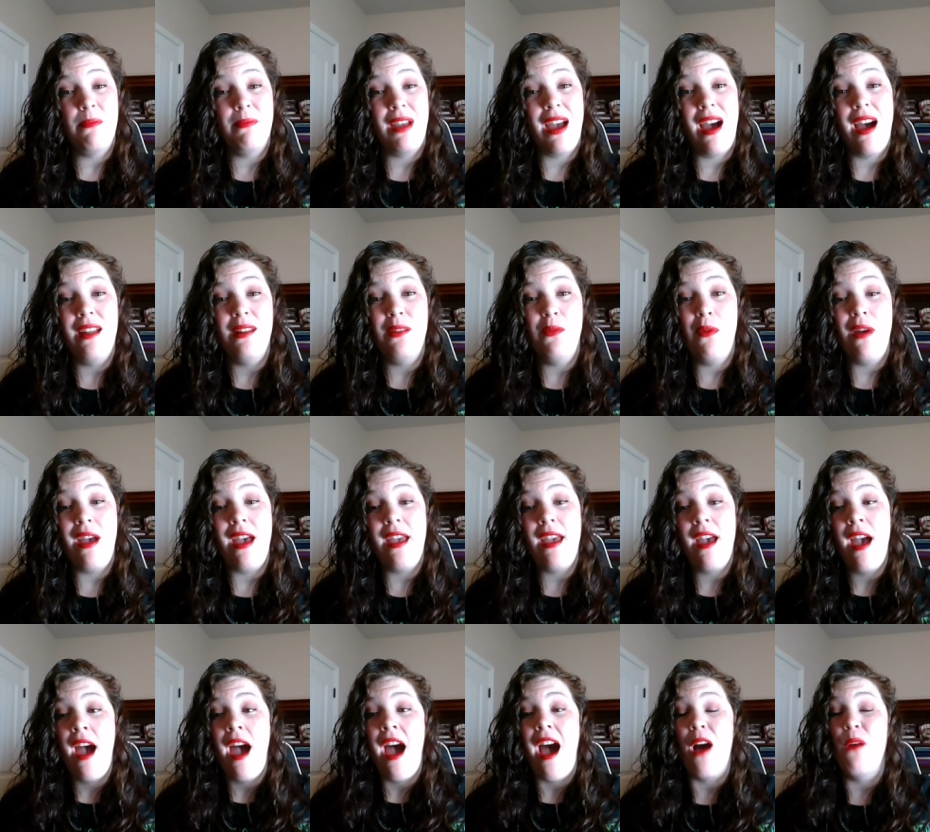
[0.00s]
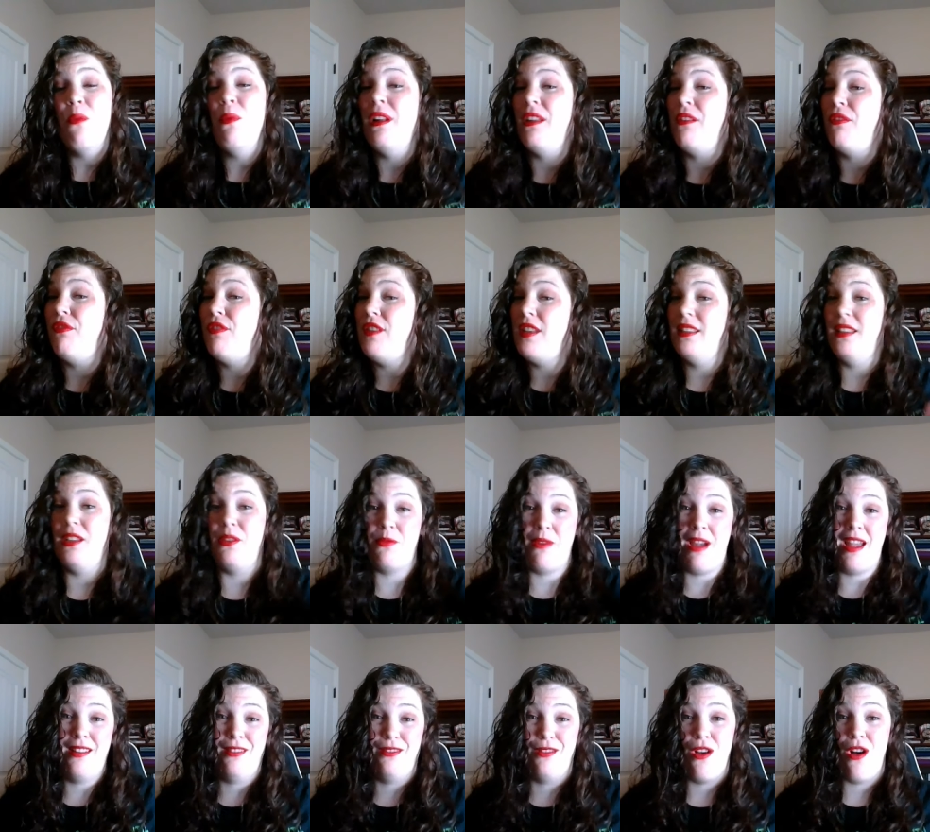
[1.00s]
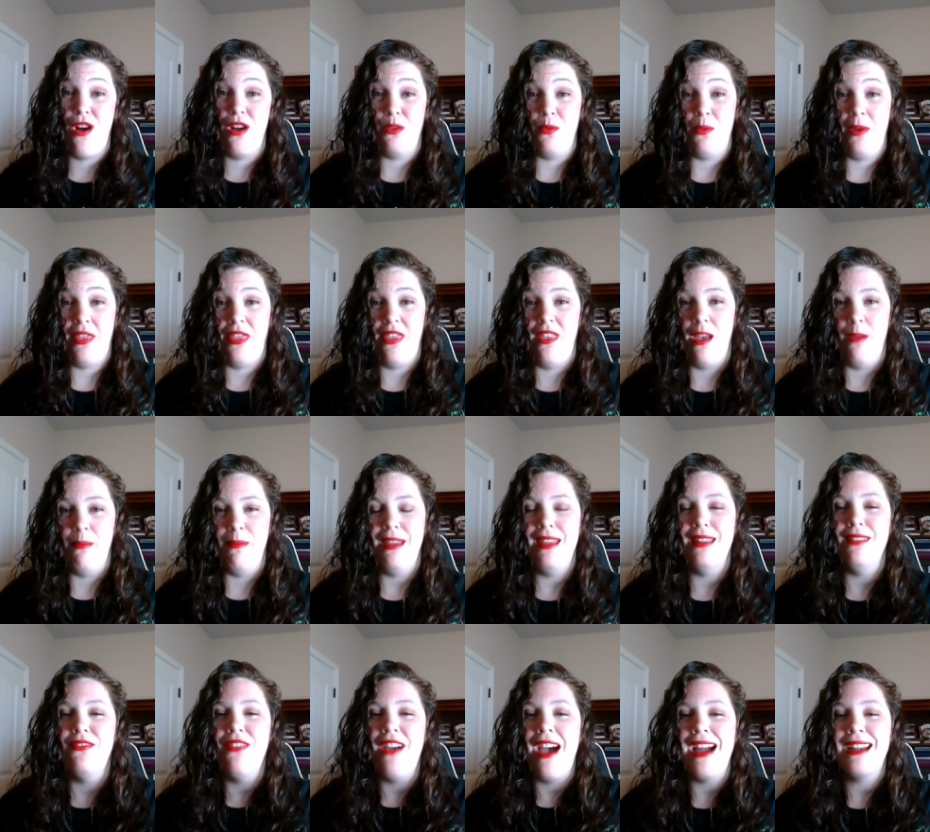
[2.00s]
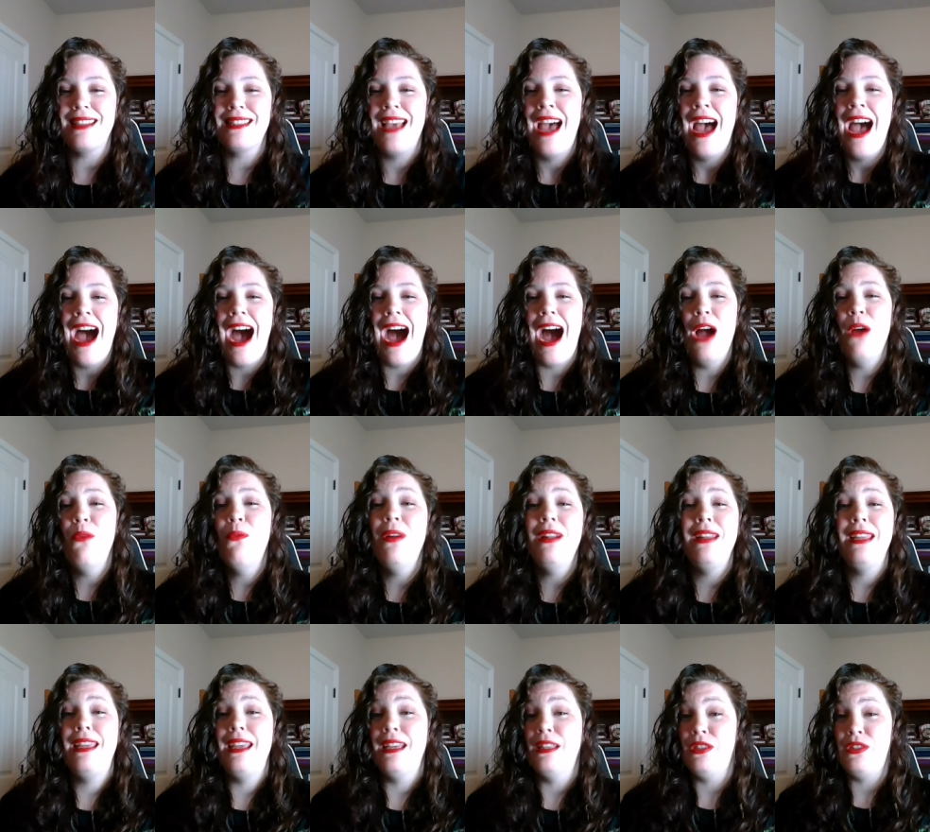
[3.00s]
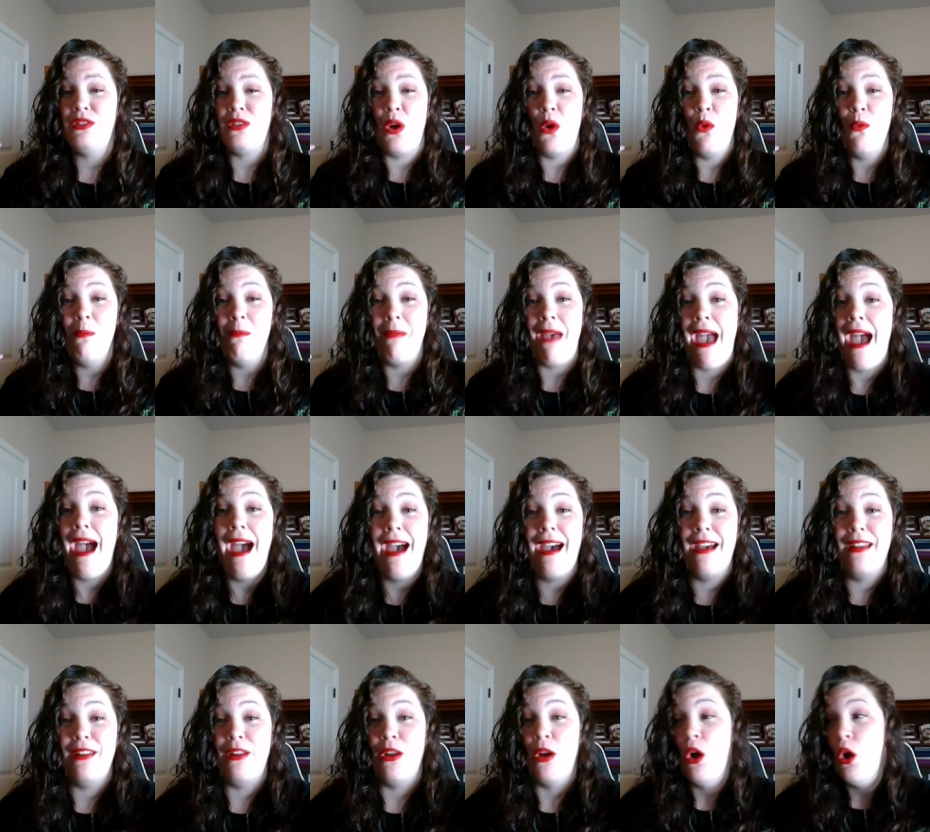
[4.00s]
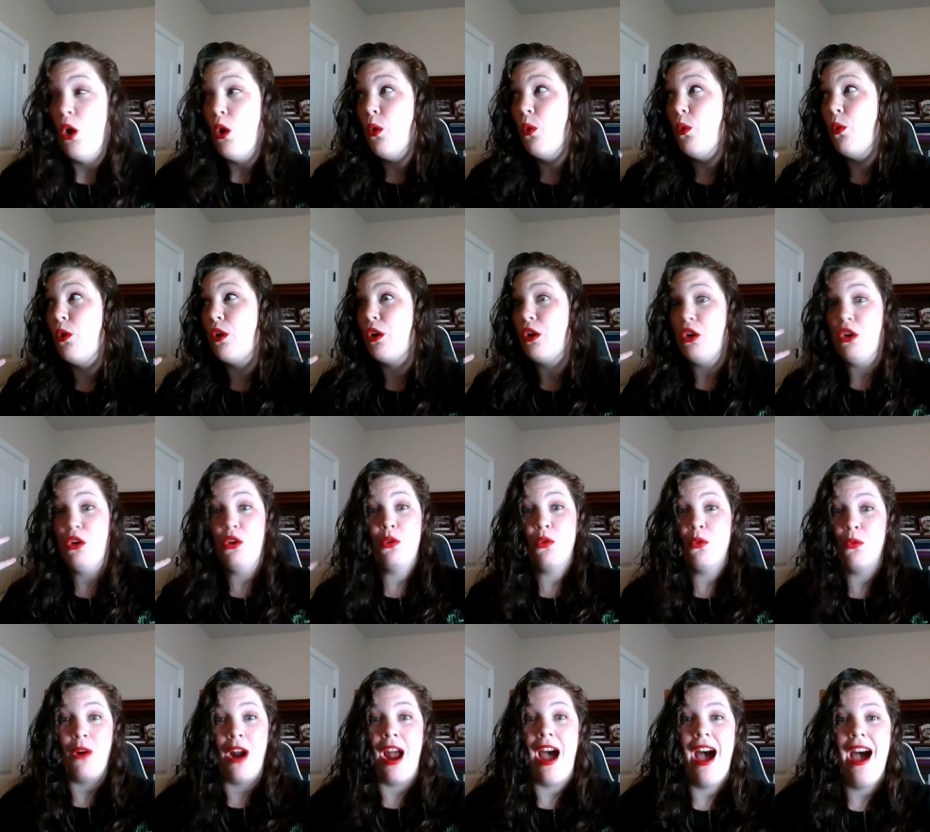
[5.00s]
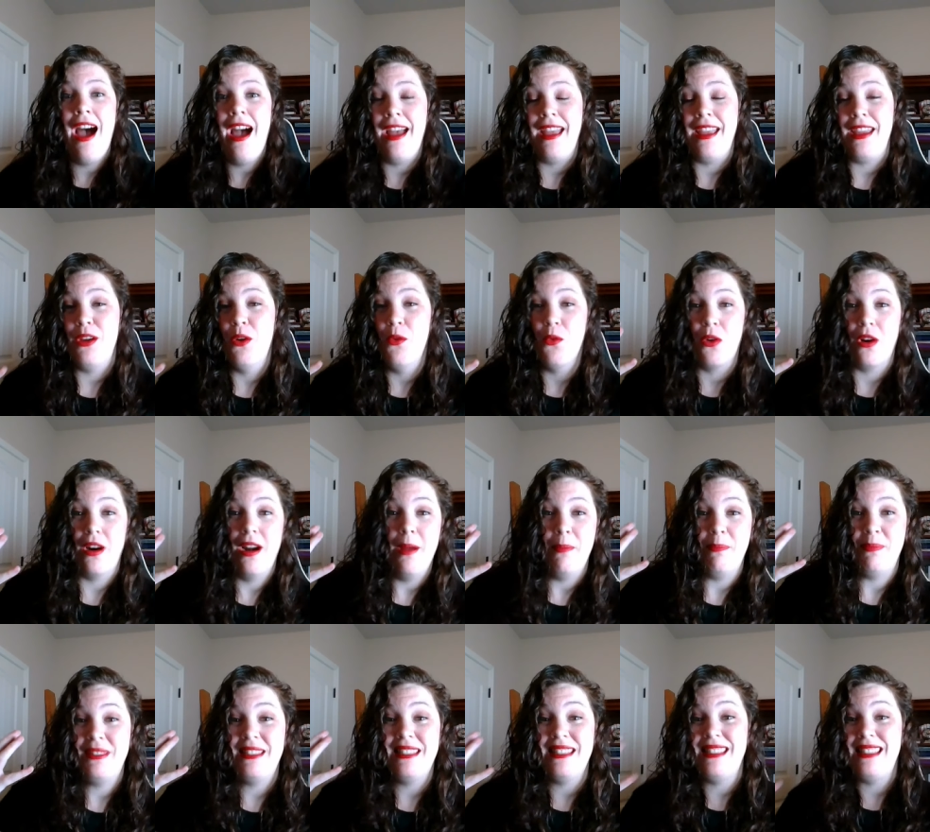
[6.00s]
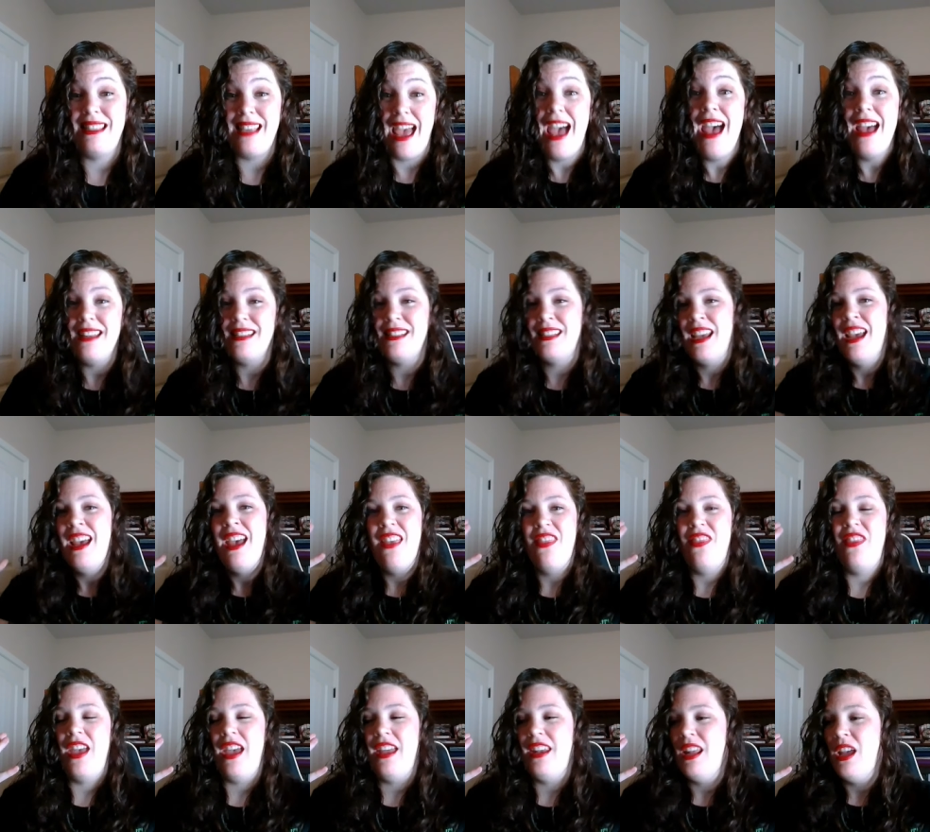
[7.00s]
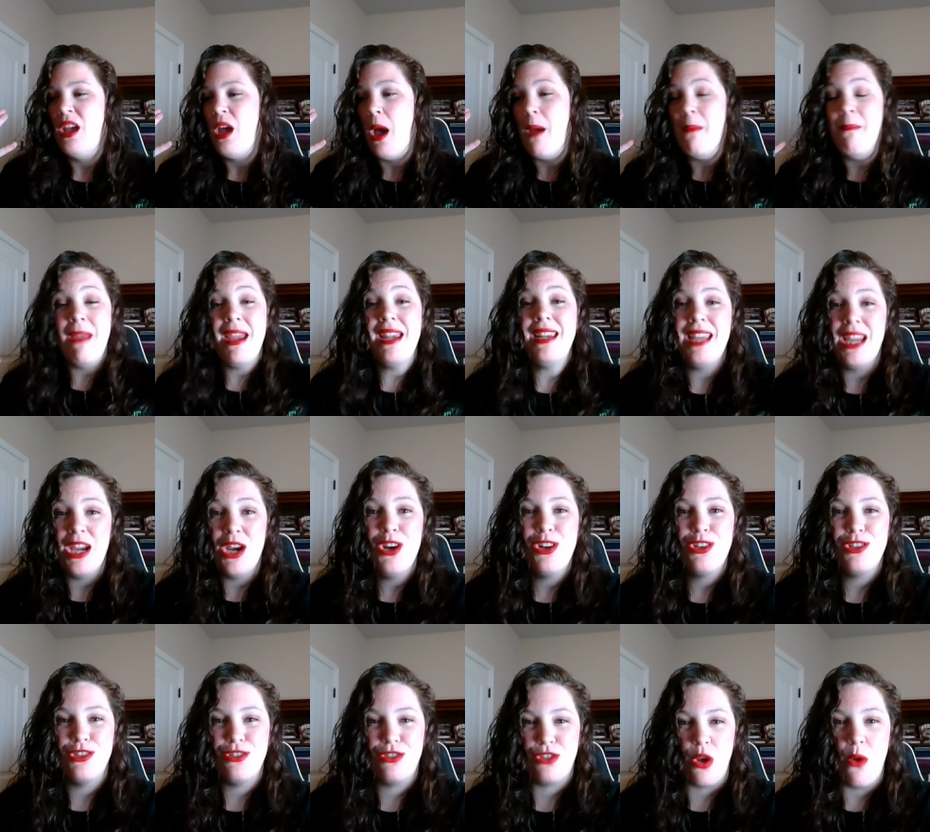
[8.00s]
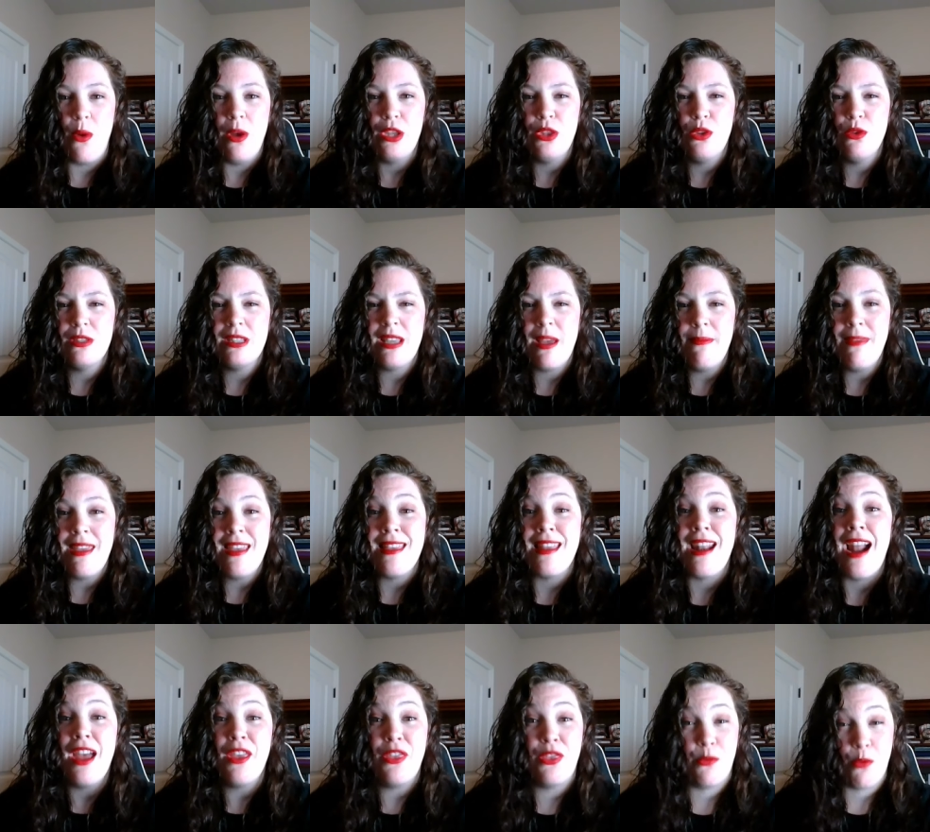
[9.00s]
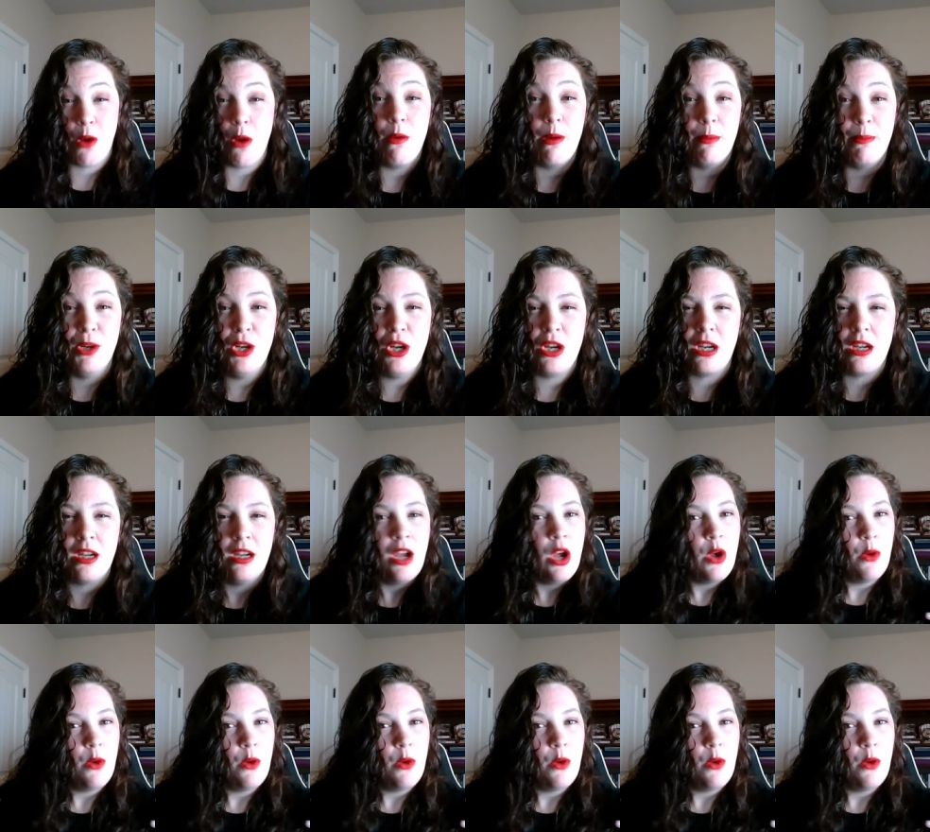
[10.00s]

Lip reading: kind of way. I want to feel it right along with them. In fact, I want to get so mad or cry or upset that a main character is going through something that I throw a book.